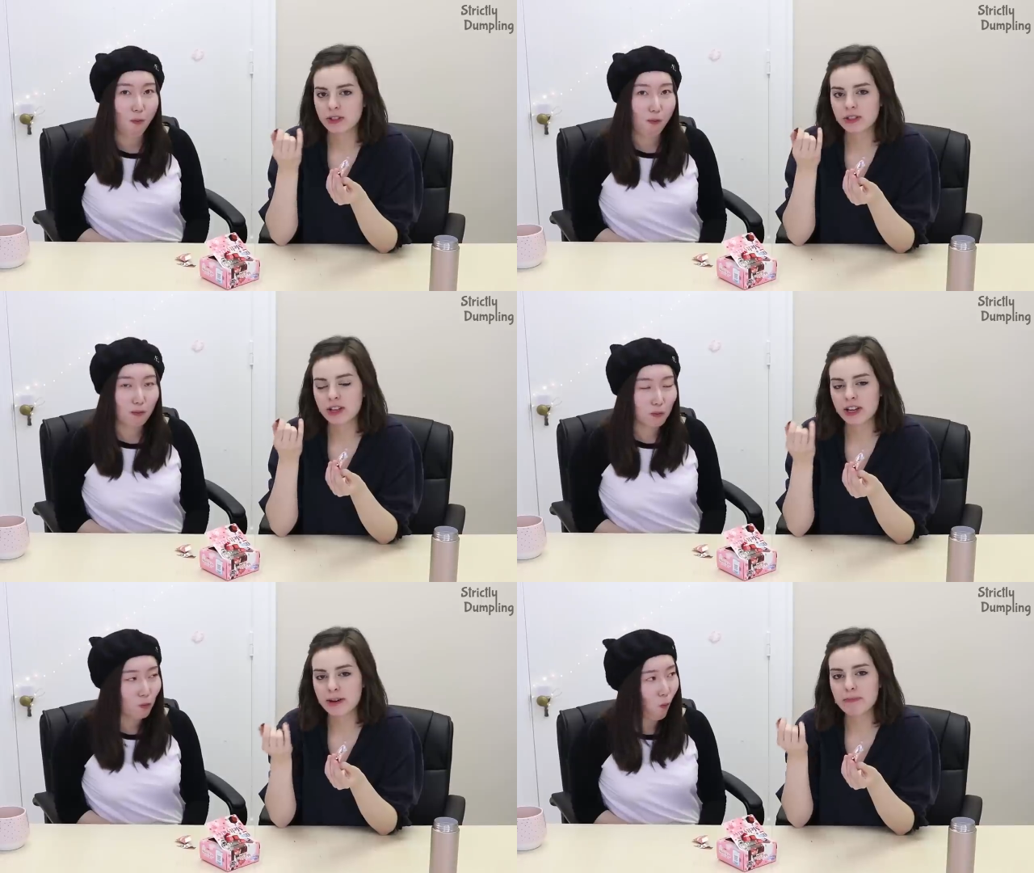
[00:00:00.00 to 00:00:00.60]
Speaker 1: Just
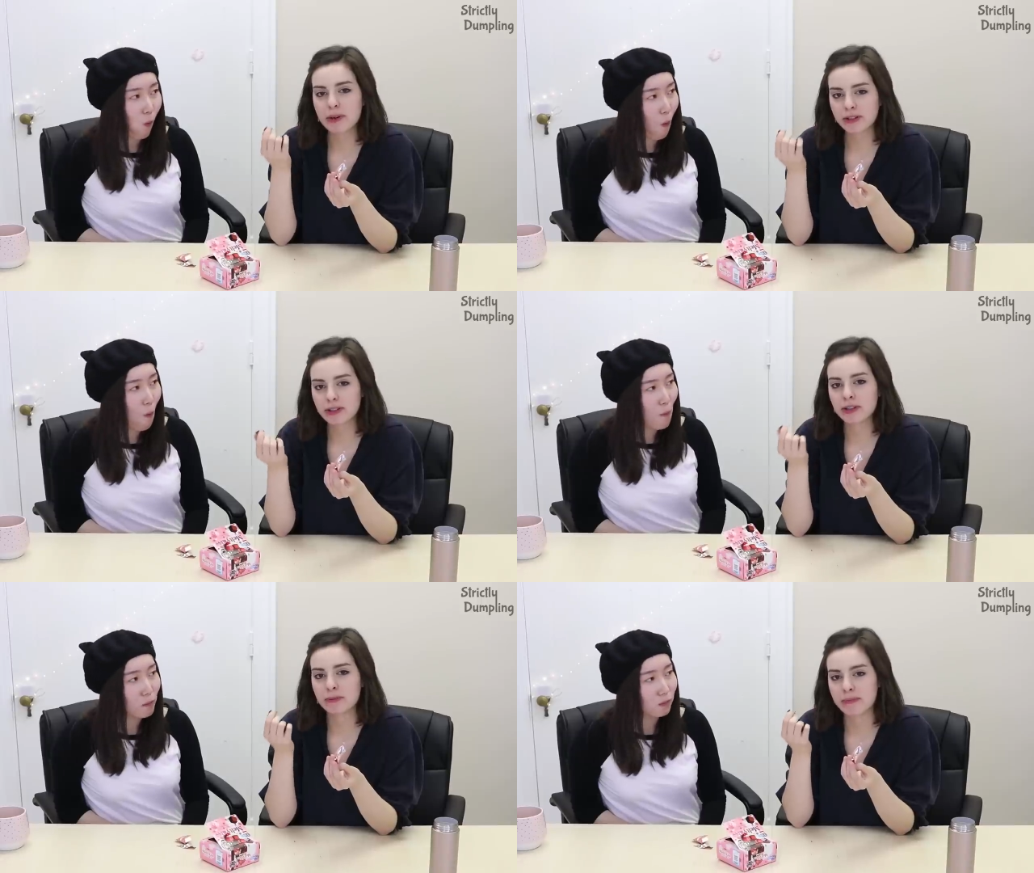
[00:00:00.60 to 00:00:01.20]
let it melt
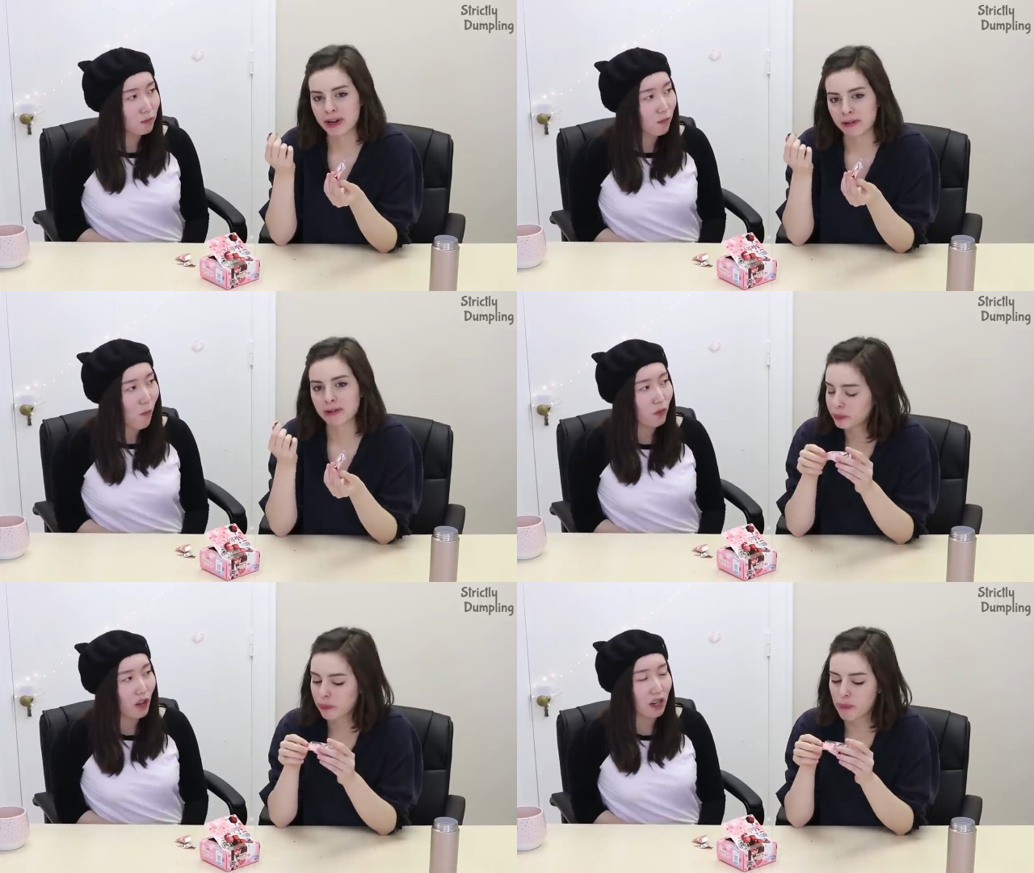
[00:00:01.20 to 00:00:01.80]
in your mouth.
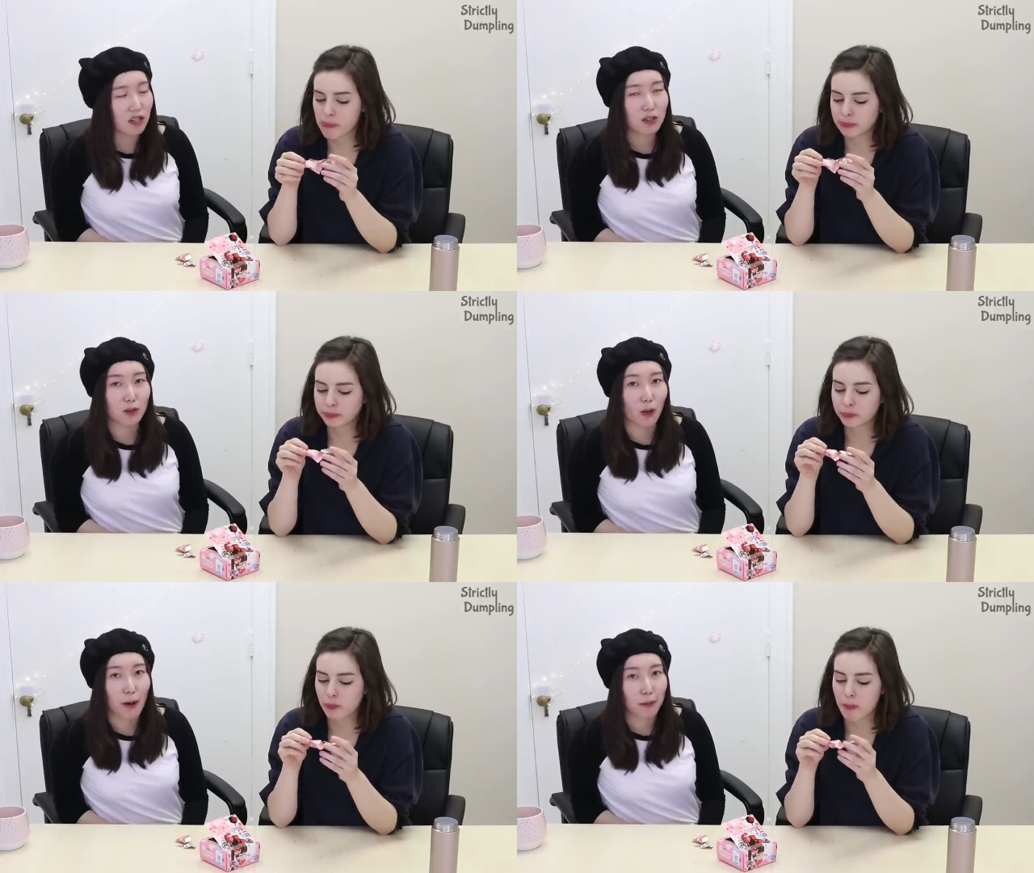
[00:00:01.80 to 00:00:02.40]
Speaker 2: That takes
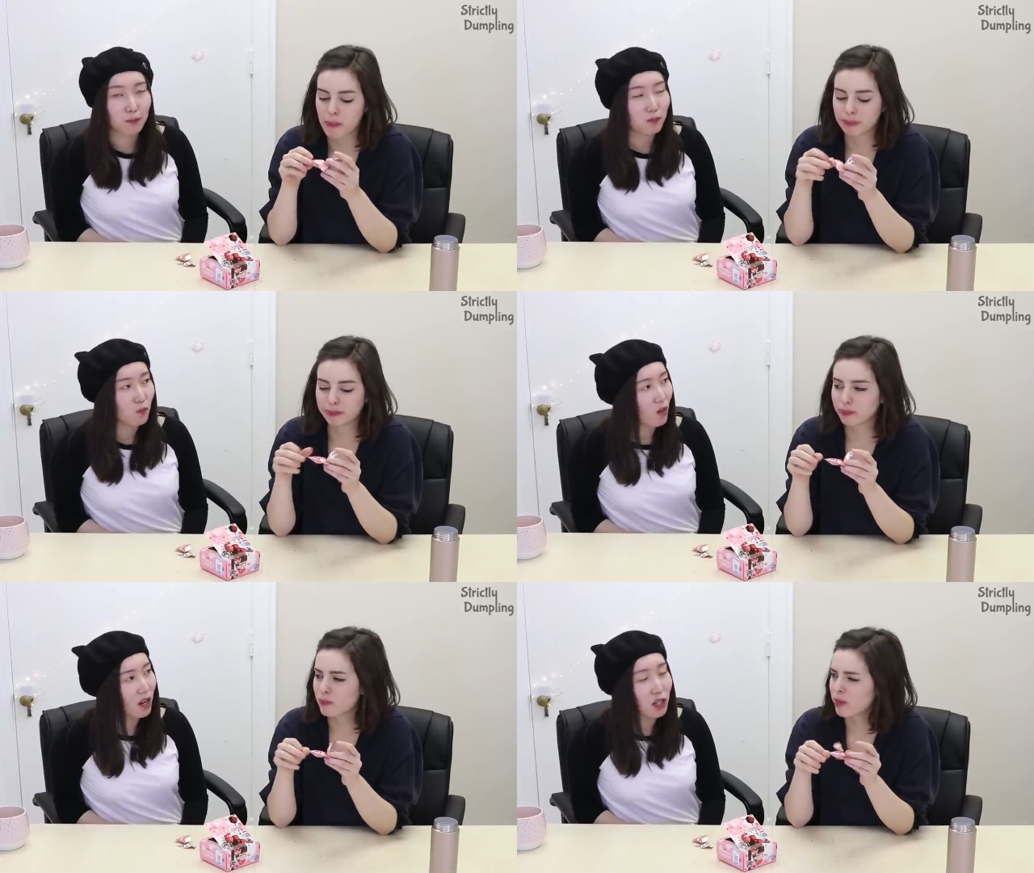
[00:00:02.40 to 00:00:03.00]
too long.
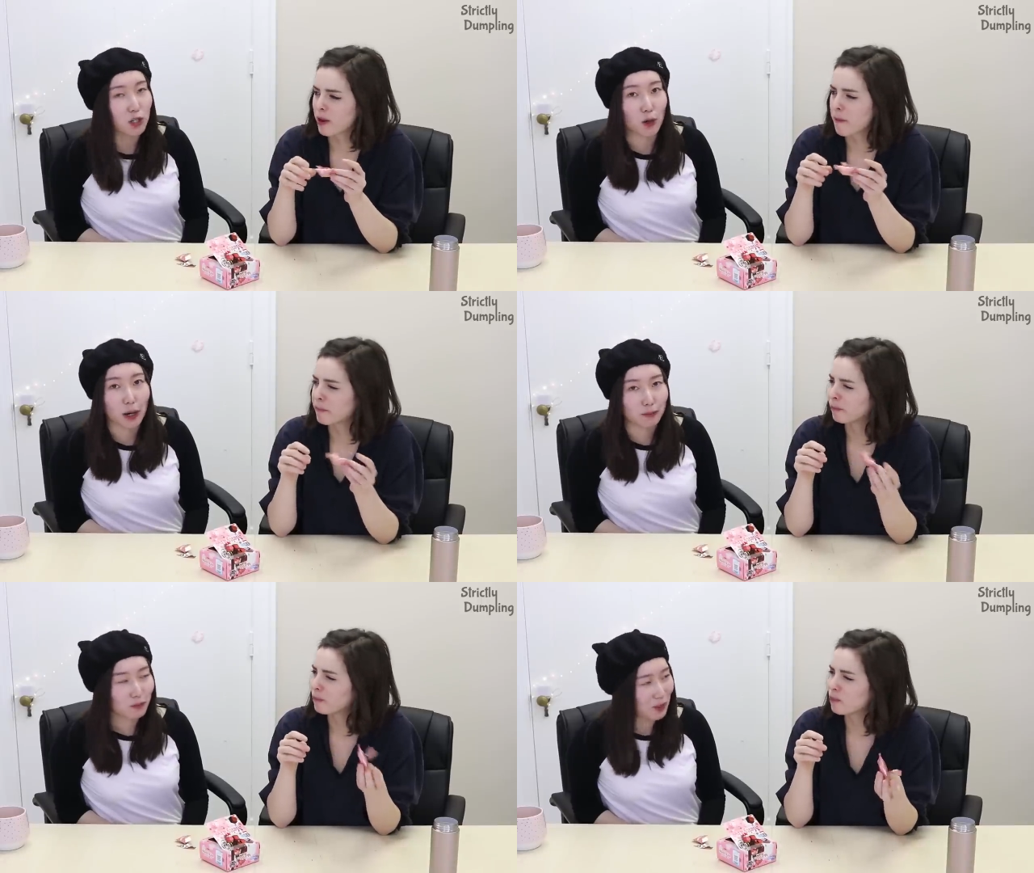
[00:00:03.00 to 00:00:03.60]
Just chew it.